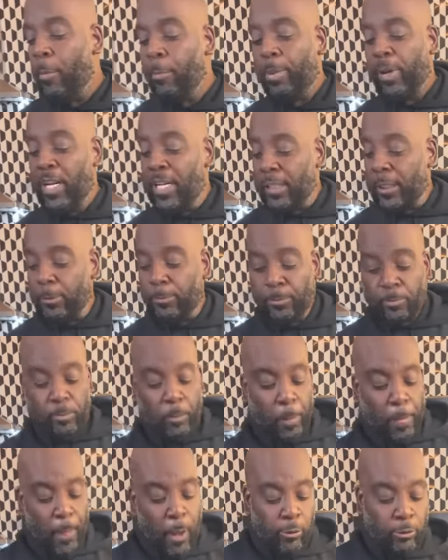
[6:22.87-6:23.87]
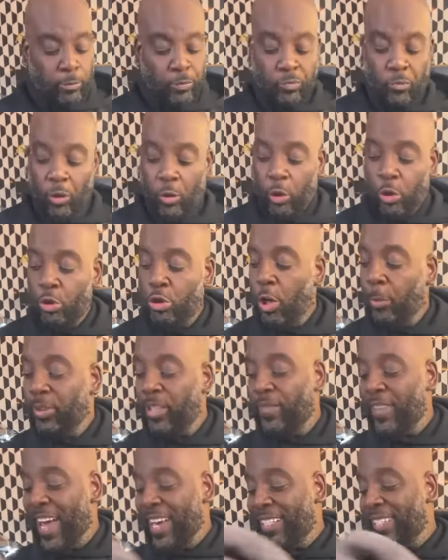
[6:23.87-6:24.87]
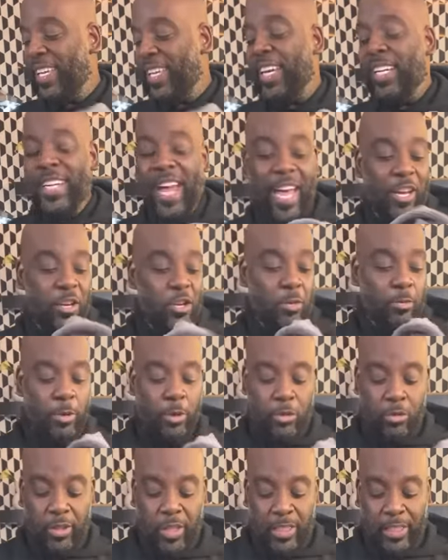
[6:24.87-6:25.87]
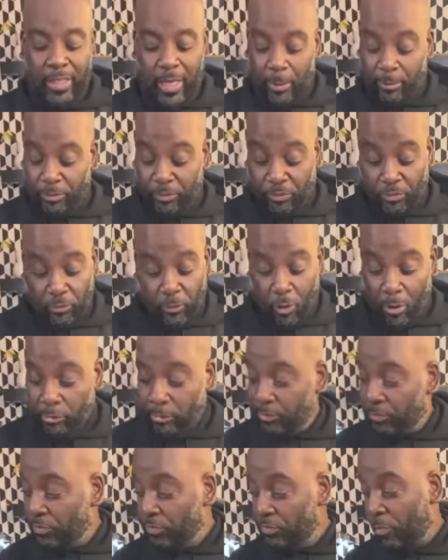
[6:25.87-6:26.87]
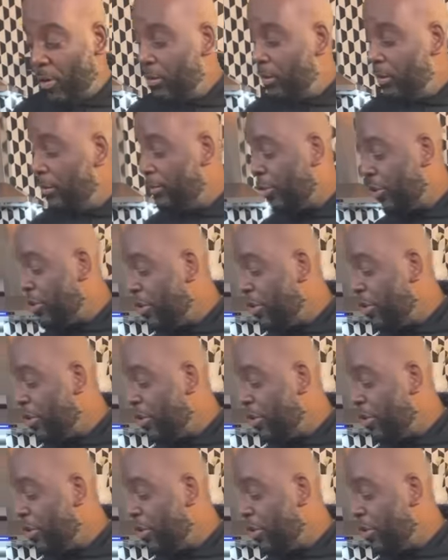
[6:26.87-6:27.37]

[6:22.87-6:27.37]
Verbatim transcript: Plus, you know, with the vaccine not here no more, you need something for